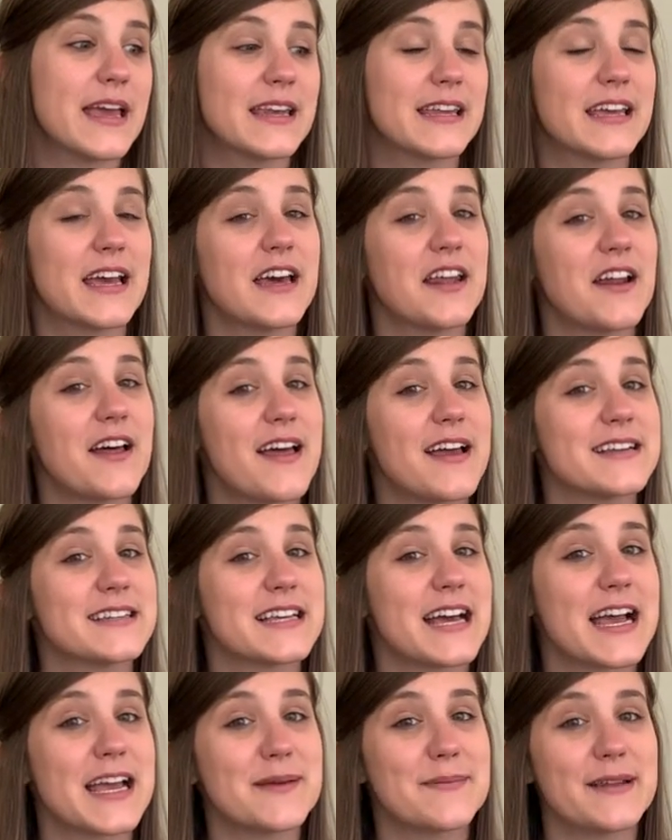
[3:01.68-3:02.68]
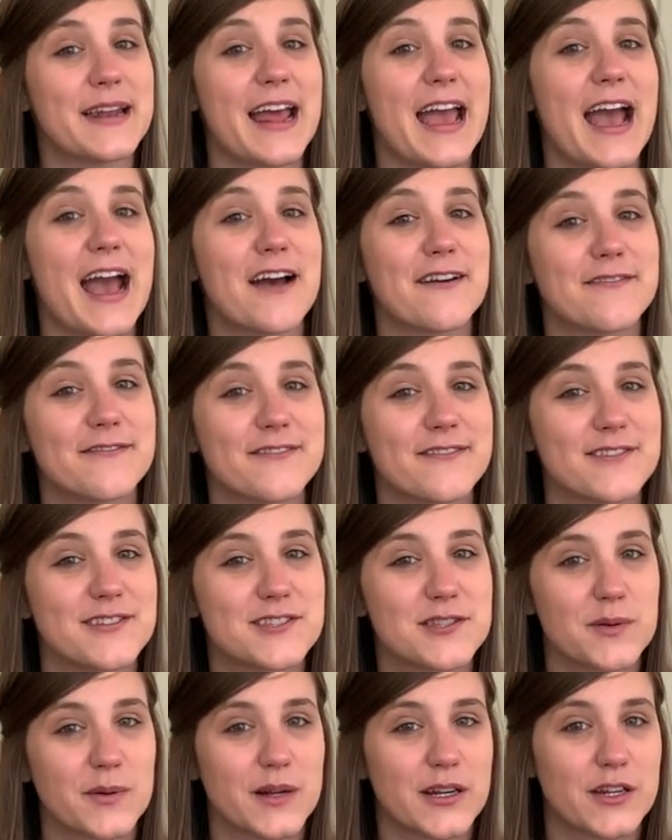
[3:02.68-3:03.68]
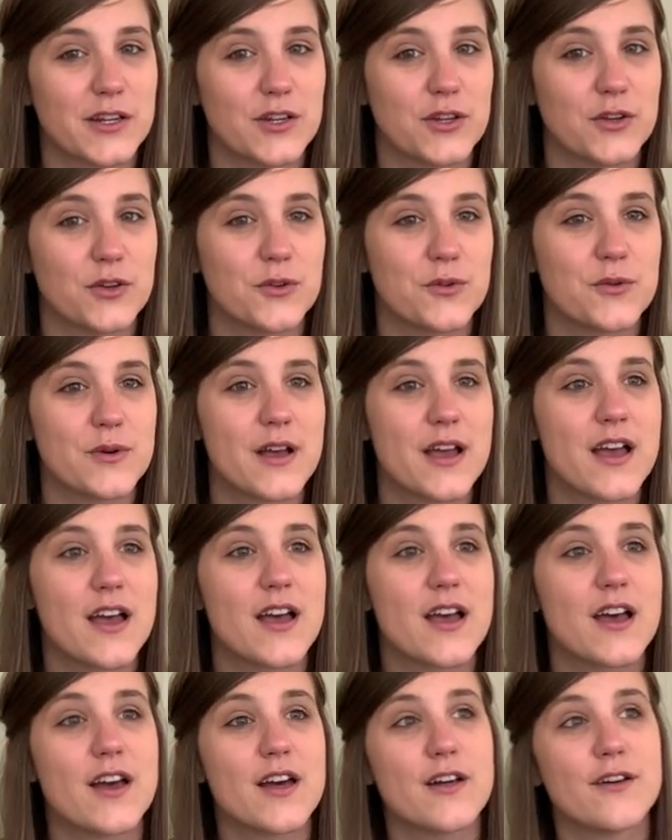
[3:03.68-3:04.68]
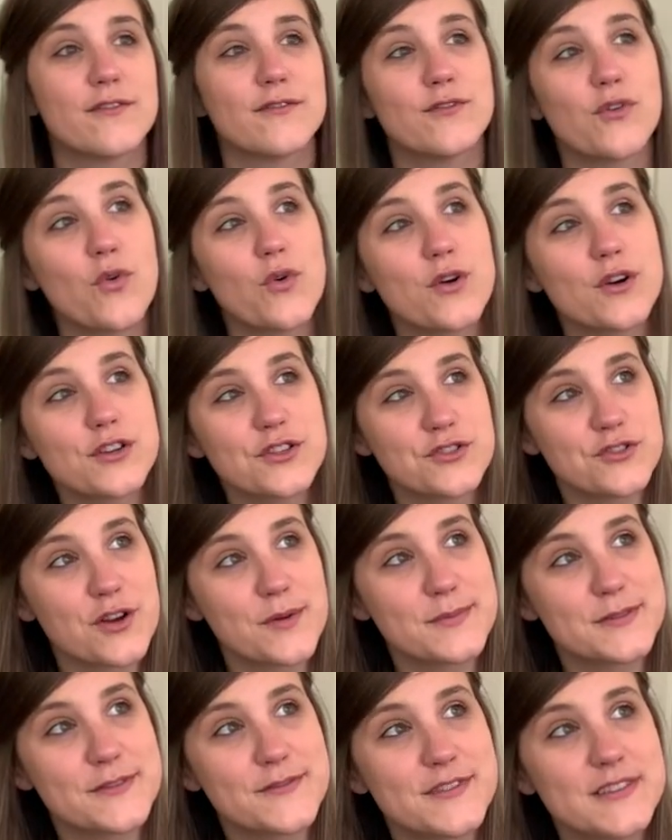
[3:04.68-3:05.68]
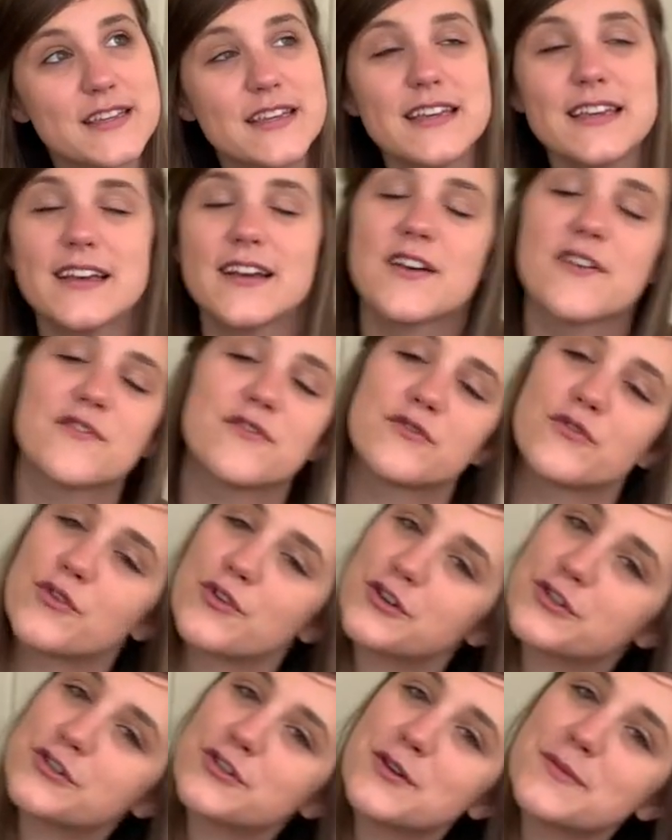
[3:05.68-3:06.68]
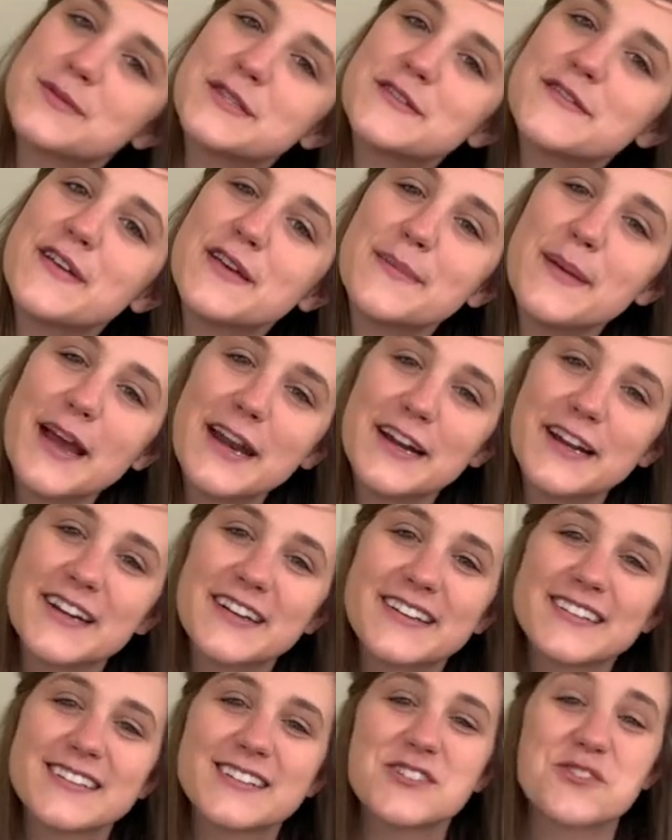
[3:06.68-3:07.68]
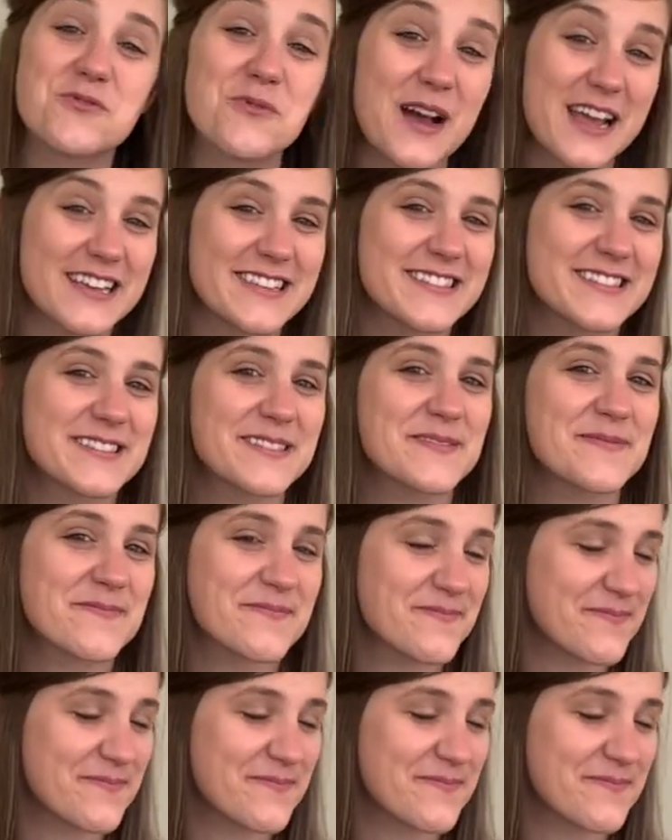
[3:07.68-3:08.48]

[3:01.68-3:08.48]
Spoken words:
and cut that time in half. So we're going to do four strums of C, four strums of A minor, twice.